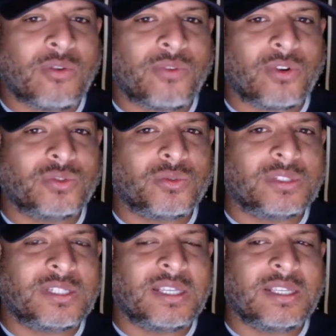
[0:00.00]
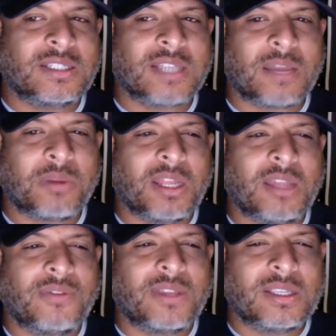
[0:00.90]
And Vergil Ortiz, I
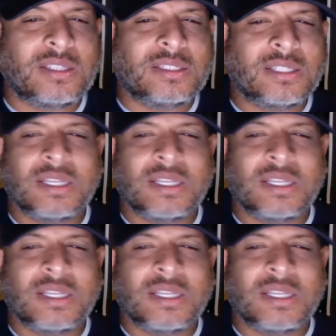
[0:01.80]
believe he's